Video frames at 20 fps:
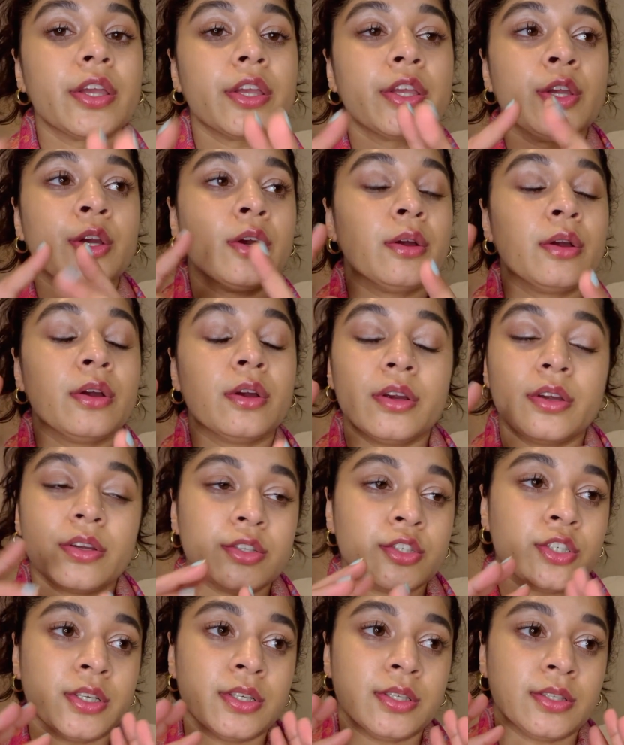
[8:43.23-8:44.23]
You
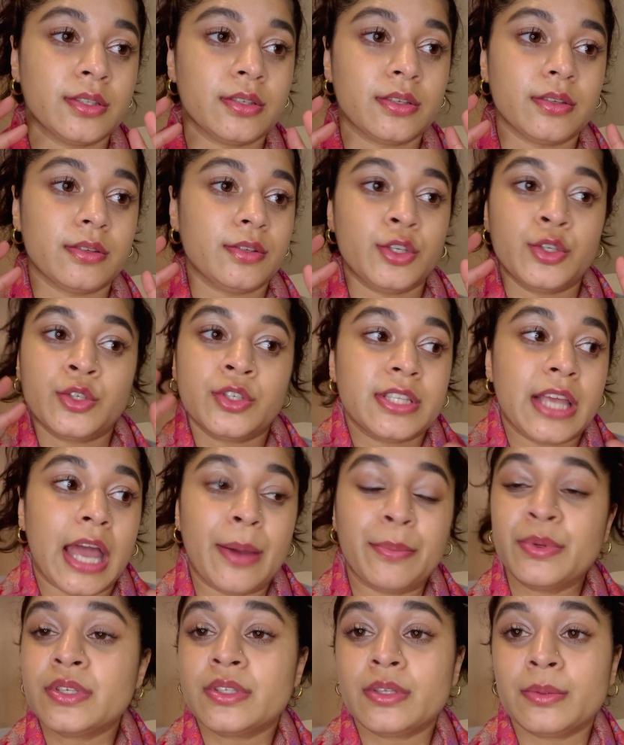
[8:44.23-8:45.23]
just
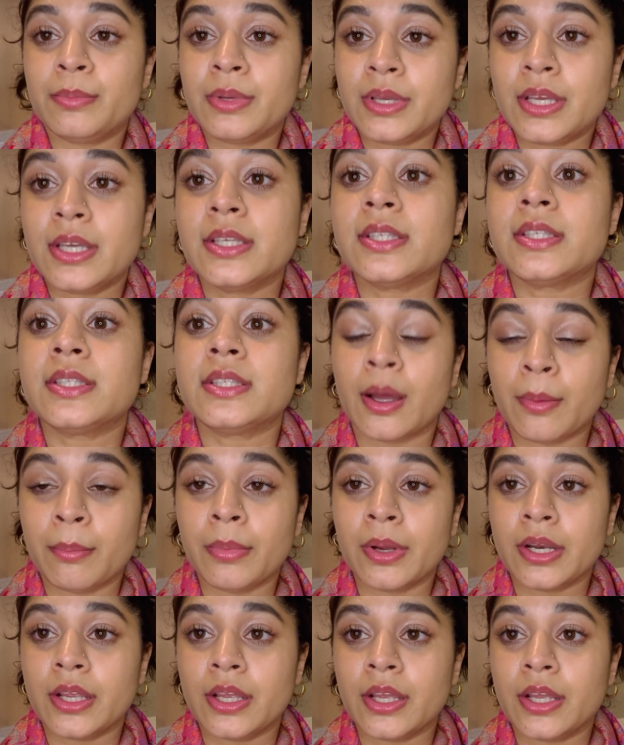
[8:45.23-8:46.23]
happen to be
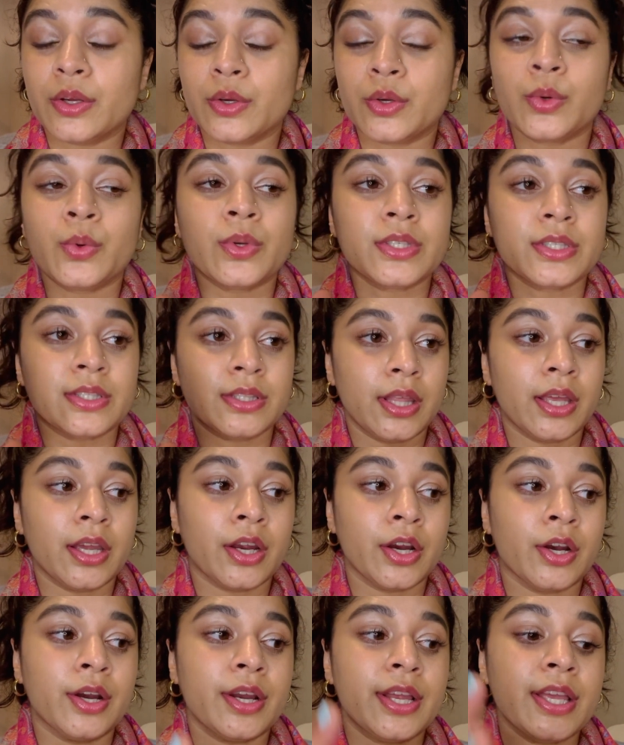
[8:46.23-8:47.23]
somebody who is
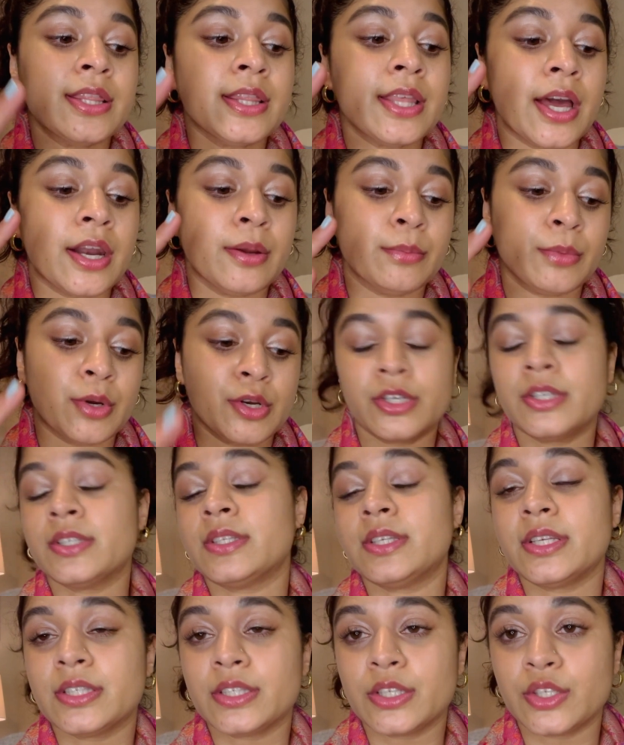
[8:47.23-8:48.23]
there in that
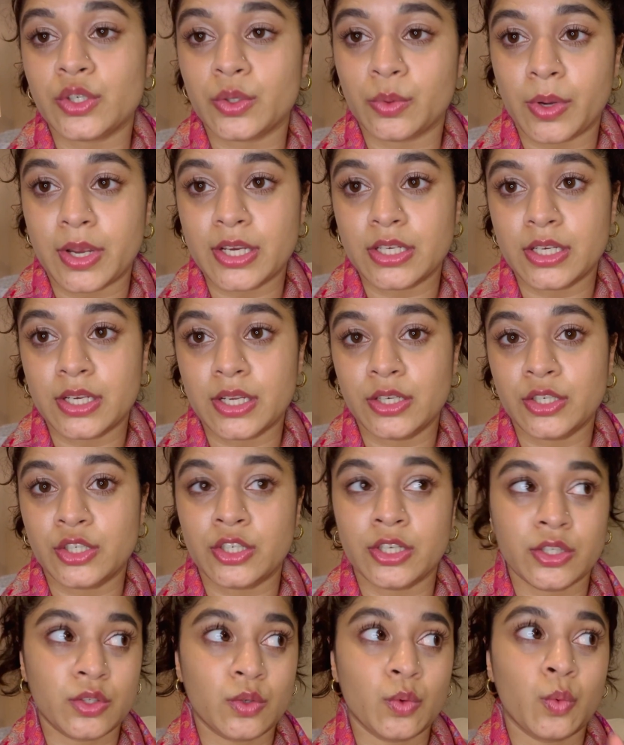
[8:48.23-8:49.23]
emergency situation,
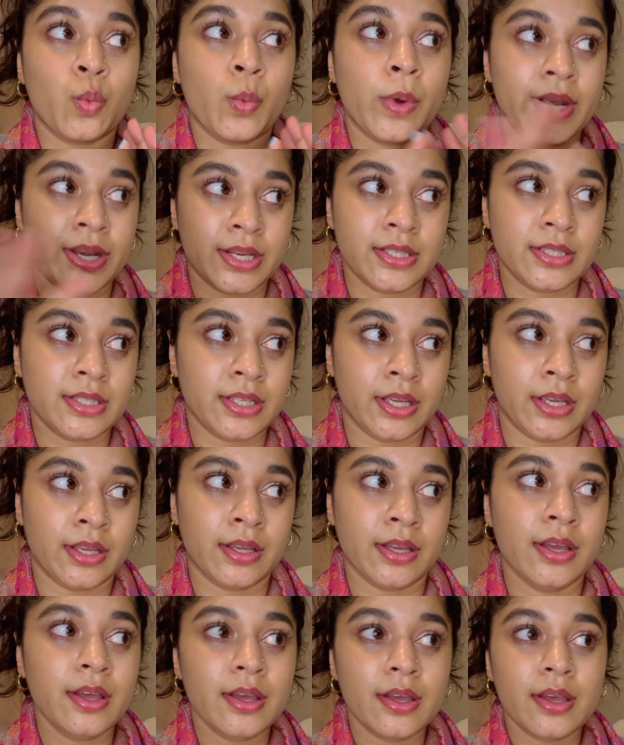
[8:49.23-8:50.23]
just
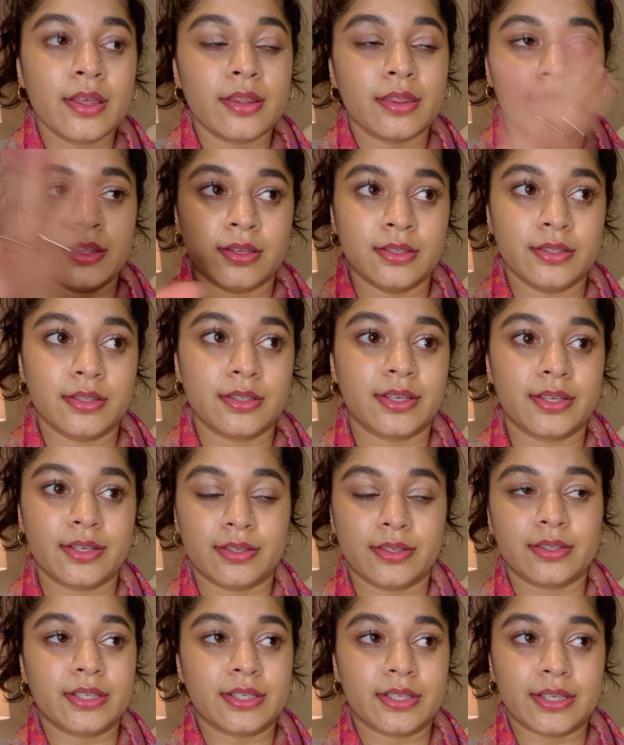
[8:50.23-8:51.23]
witnessing this
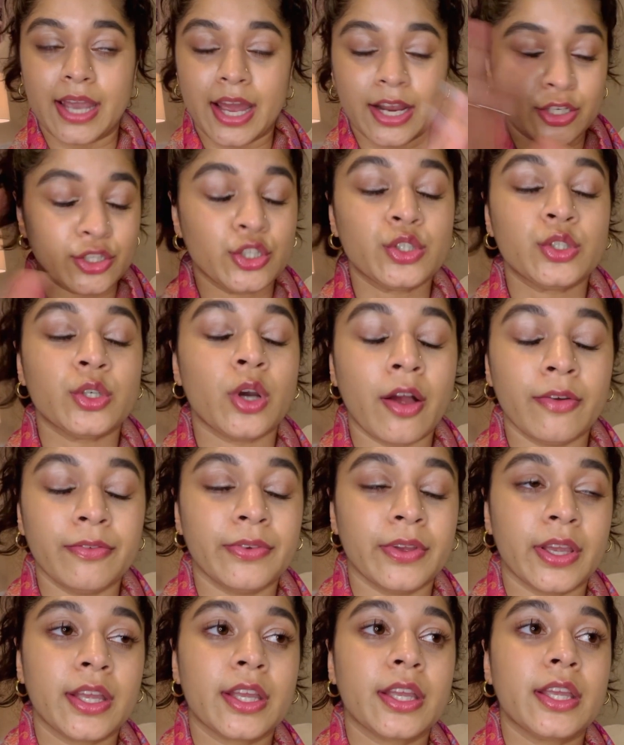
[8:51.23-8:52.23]

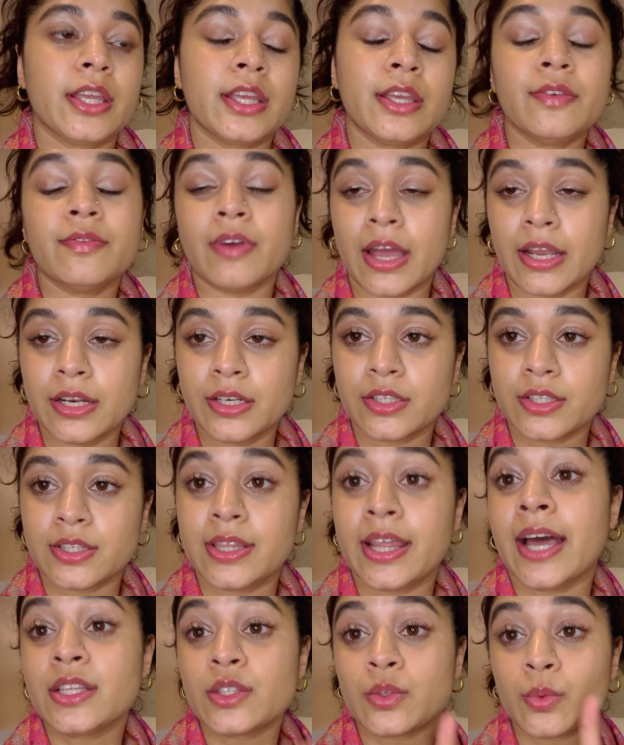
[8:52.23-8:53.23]
catastrophic event.
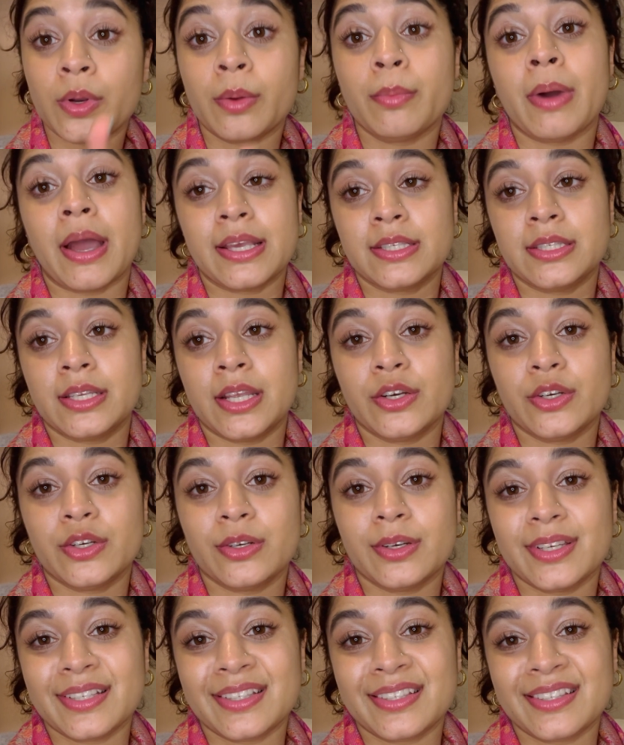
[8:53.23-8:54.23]
That's what a
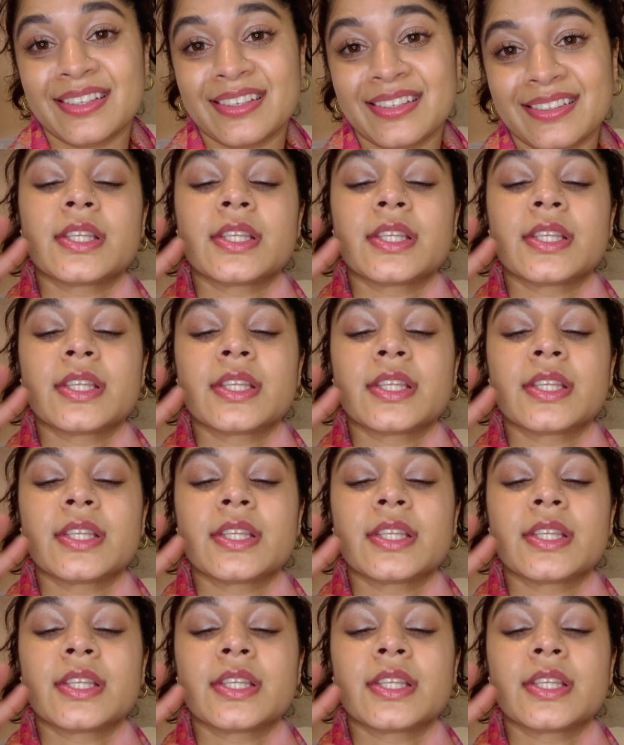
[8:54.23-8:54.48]
bystander is.